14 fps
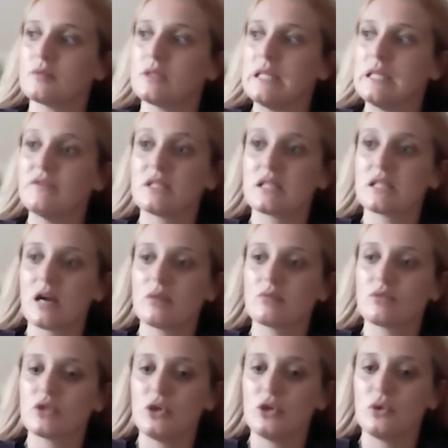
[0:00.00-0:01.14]
even down
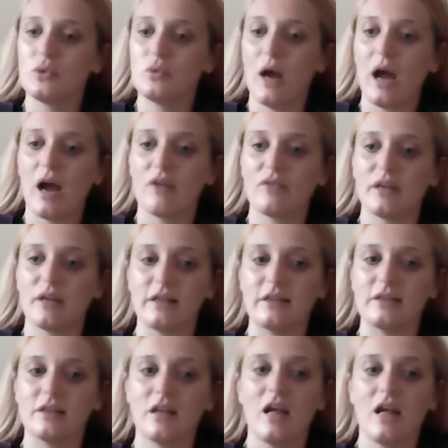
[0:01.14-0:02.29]
to
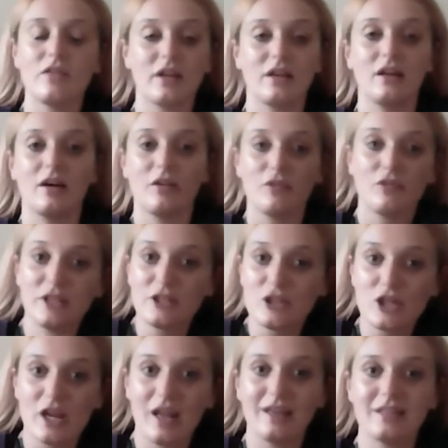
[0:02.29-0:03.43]
having their little
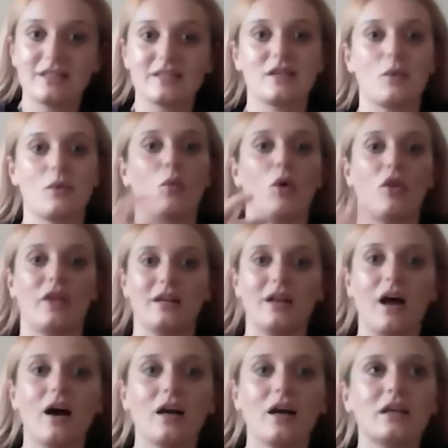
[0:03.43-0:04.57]
fidgets and what they
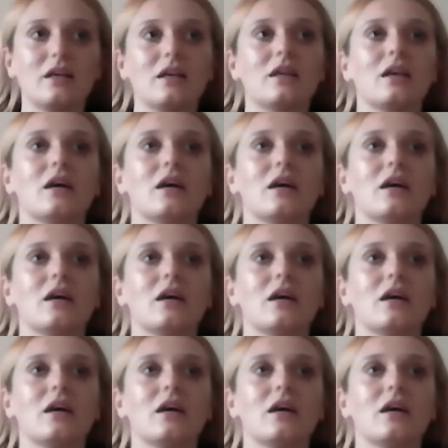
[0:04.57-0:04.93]
like,